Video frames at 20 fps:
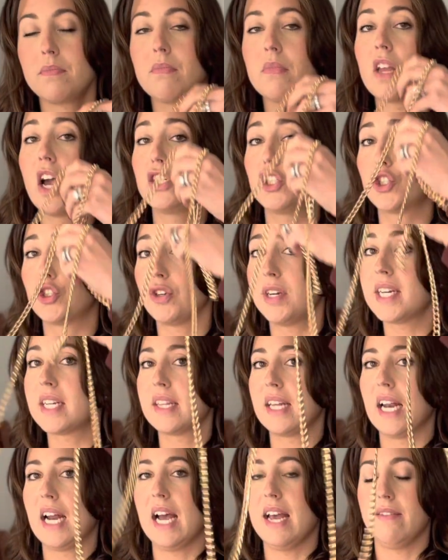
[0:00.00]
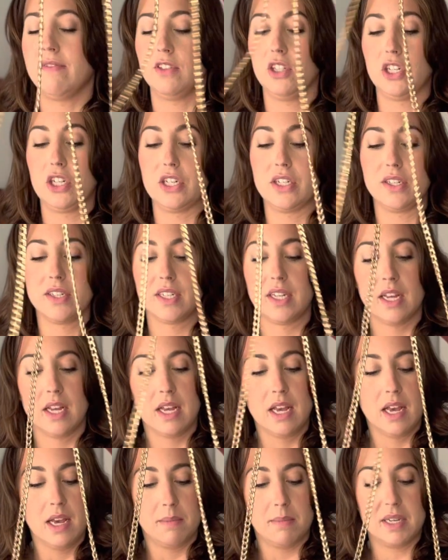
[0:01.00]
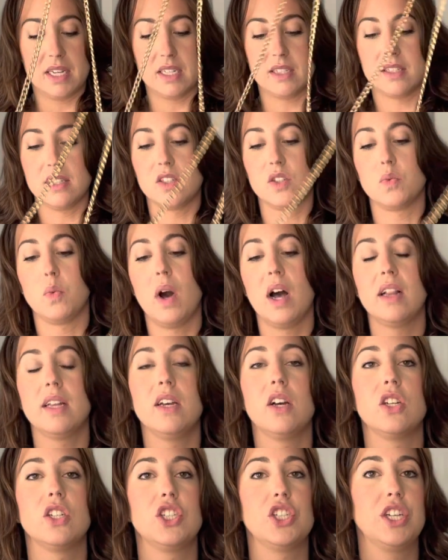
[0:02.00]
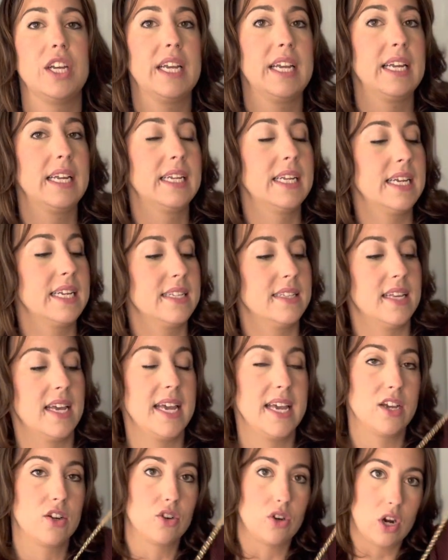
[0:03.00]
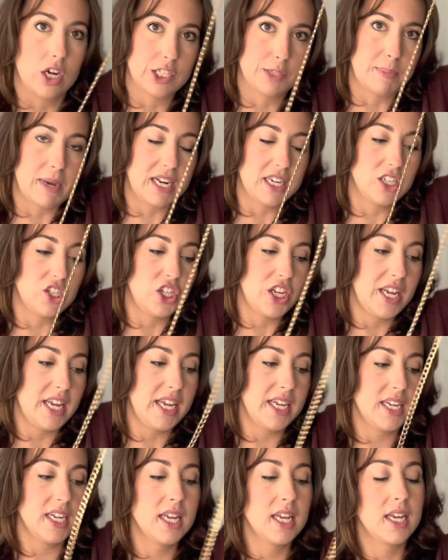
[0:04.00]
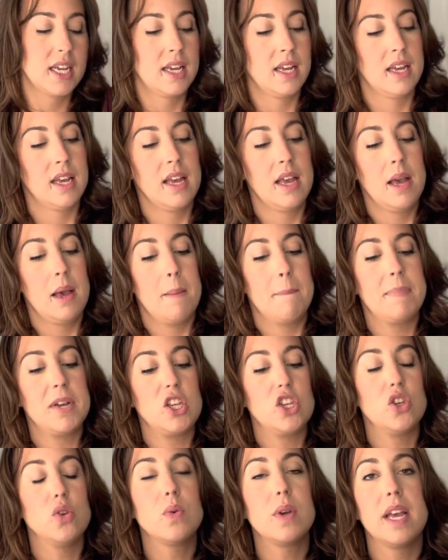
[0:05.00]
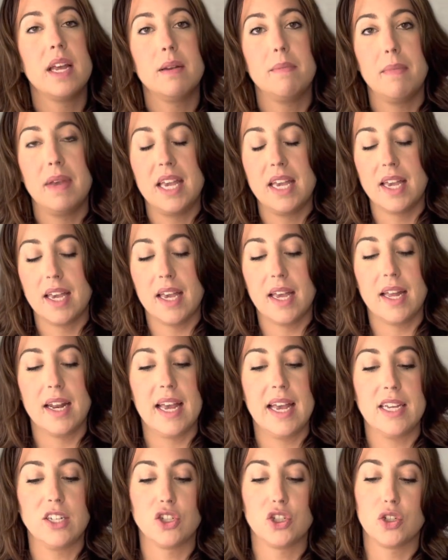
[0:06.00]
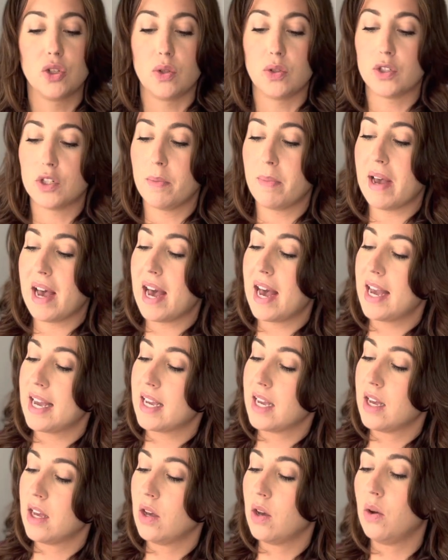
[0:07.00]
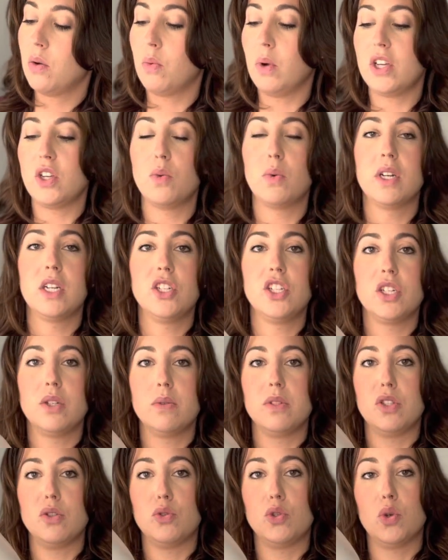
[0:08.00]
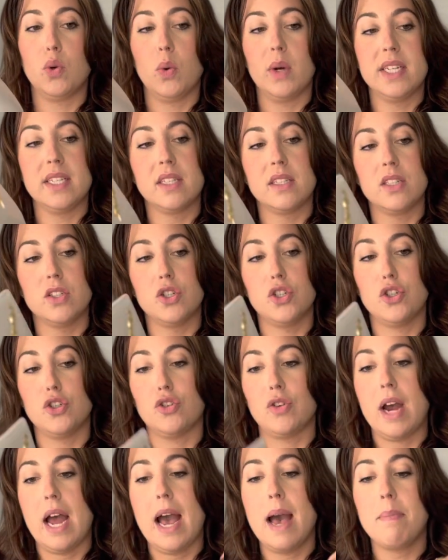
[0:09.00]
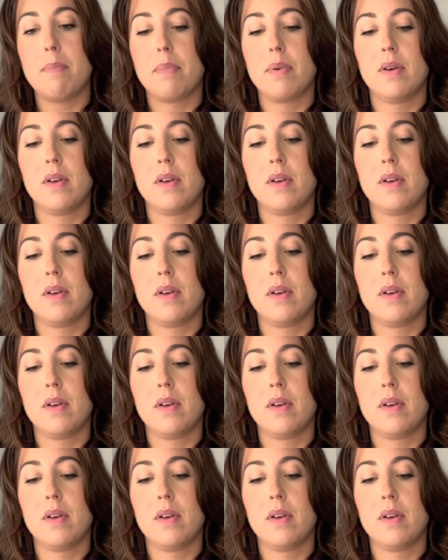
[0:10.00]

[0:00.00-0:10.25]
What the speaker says: a trick that I have learned, because this wallet on chain is a crossbody chain, but you can make it a shoulder bag. What you want to do is you twist the strap,